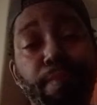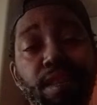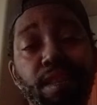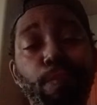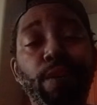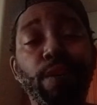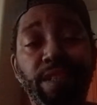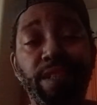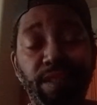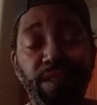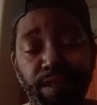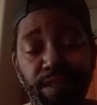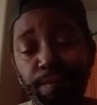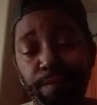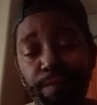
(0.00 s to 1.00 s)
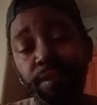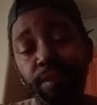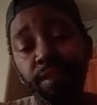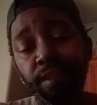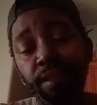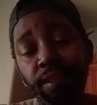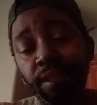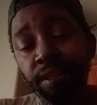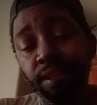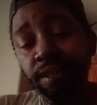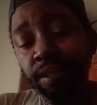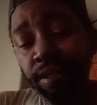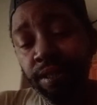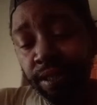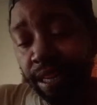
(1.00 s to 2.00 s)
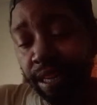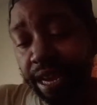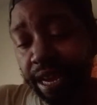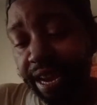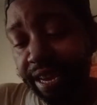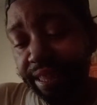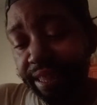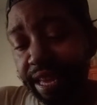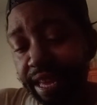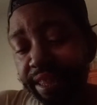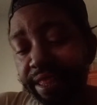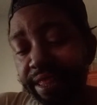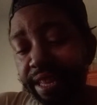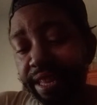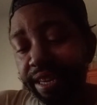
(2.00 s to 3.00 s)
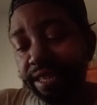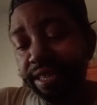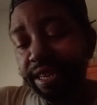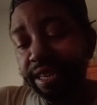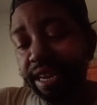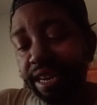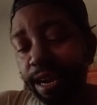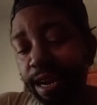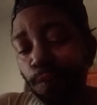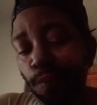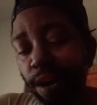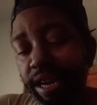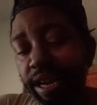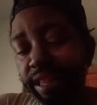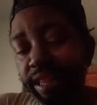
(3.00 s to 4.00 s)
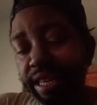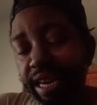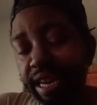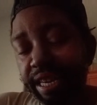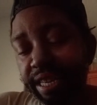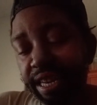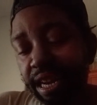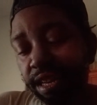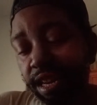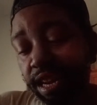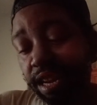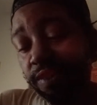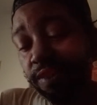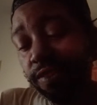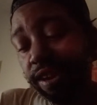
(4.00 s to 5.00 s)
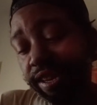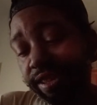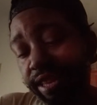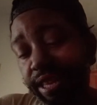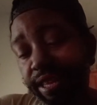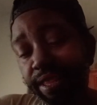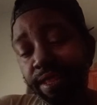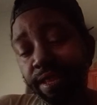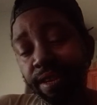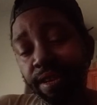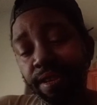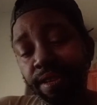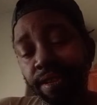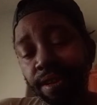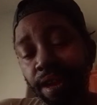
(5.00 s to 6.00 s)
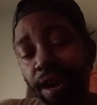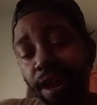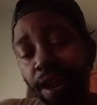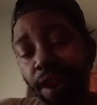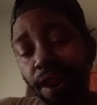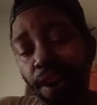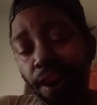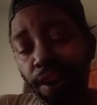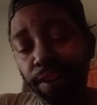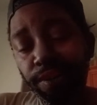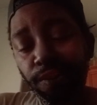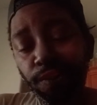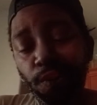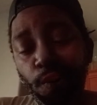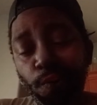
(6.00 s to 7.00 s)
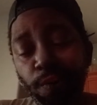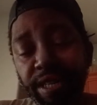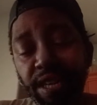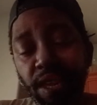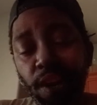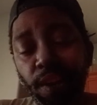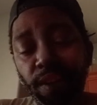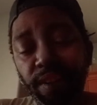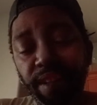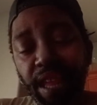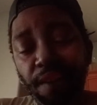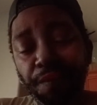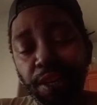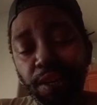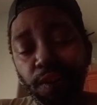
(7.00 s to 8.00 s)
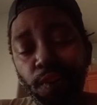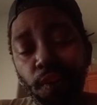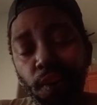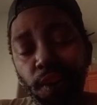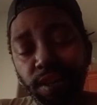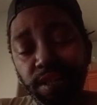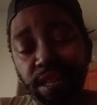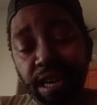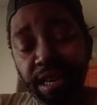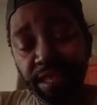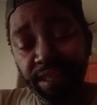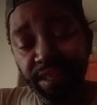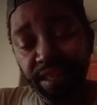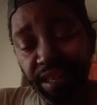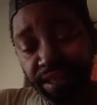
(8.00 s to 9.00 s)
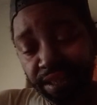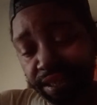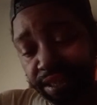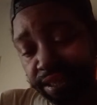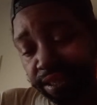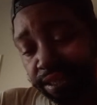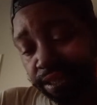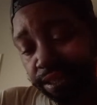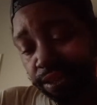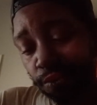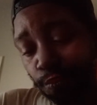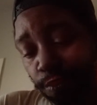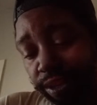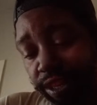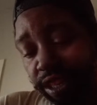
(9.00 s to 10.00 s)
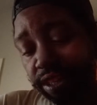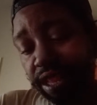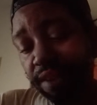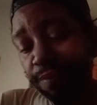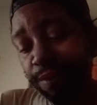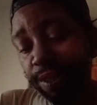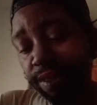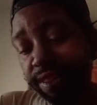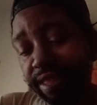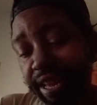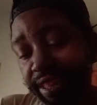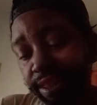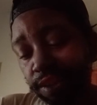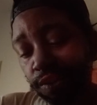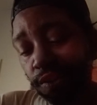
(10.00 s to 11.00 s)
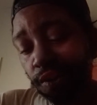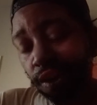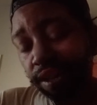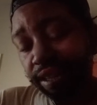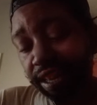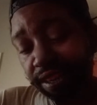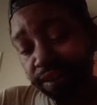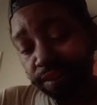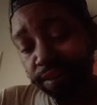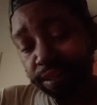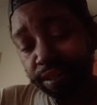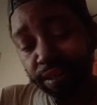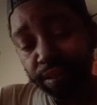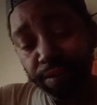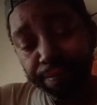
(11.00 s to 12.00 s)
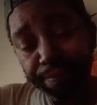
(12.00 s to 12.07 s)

Springs. And this station had quite the identity crisis, undergoing 11 call sign changes with 11 sets of call letters.